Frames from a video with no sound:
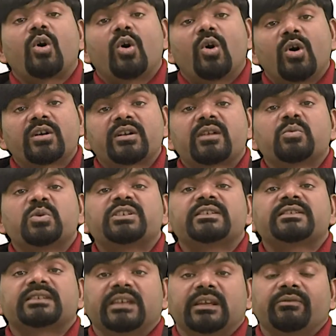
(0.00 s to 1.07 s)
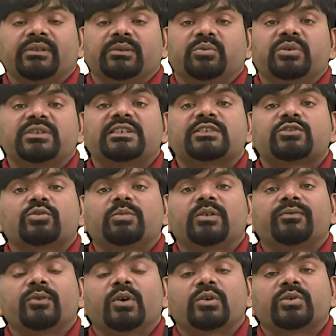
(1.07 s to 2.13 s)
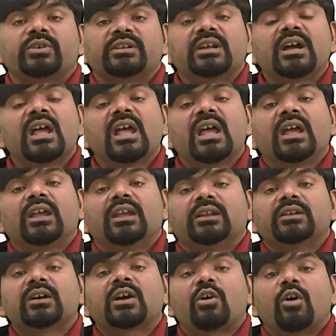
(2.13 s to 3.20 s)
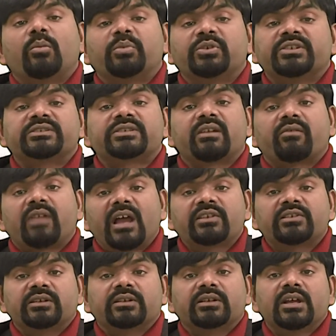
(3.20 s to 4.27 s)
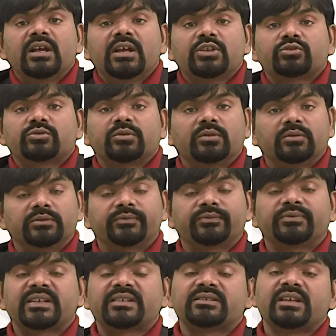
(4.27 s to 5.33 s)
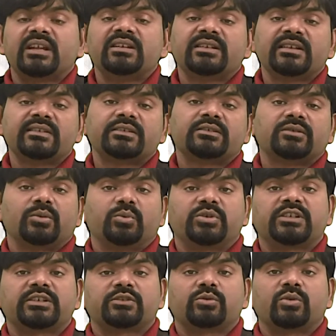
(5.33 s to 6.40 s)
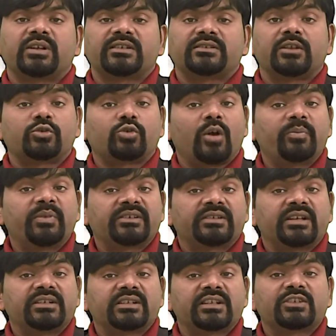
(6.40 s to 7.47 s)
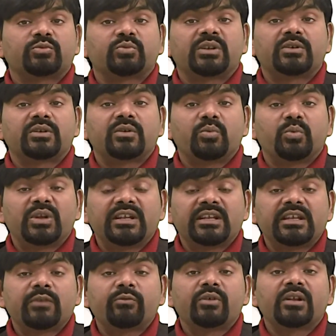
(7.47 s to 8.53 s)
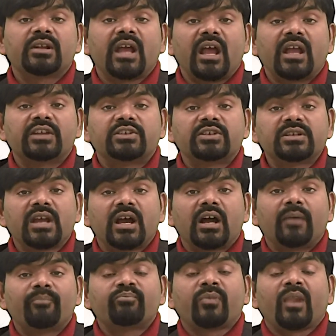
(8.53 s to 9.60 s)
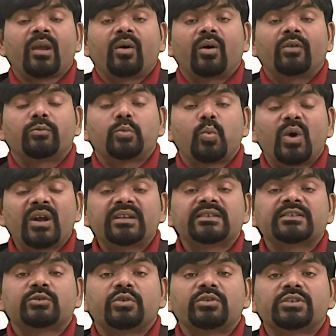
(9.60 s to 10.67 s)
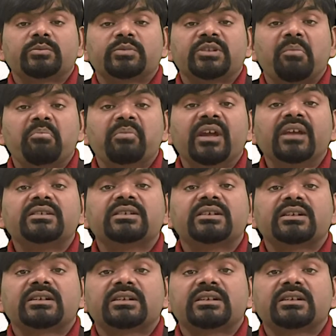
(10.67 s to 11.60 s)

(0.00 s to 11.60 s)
order which is given, which is to be followed in a composition writing. So first sentence, which is known as the topic sentence, will give you an idea of what is going to be the major